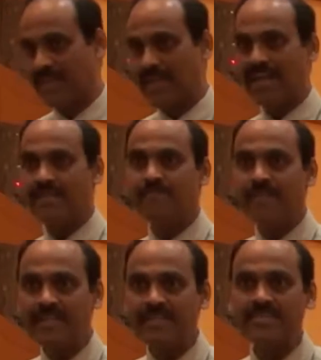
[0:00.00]
And
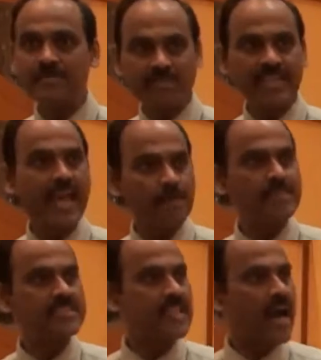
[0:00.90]
when something
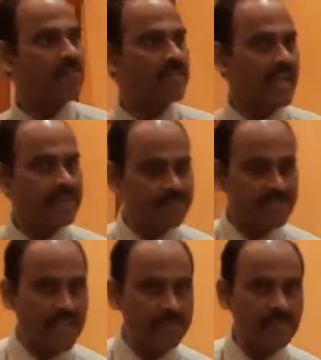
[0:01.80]
happens in our
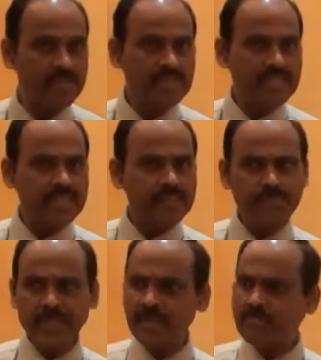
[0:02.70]
lifetime, it
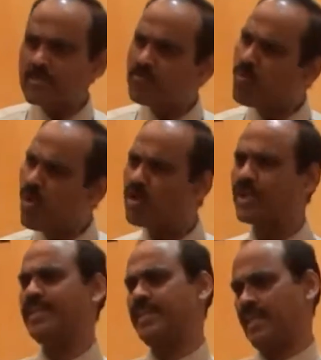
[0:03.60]
becomes more
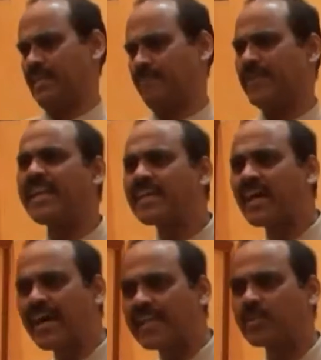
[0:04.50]
real. We can
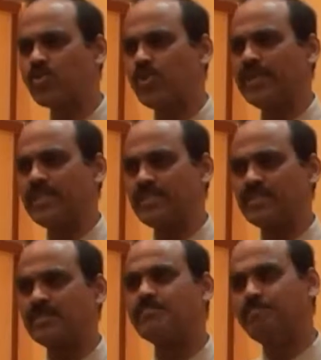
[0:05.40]
connect to it
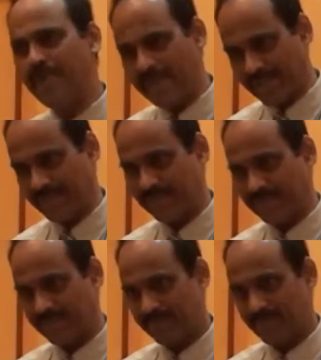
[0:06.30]
better.
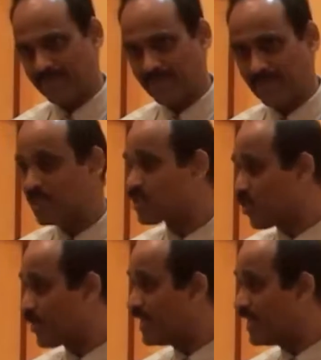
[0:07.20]
So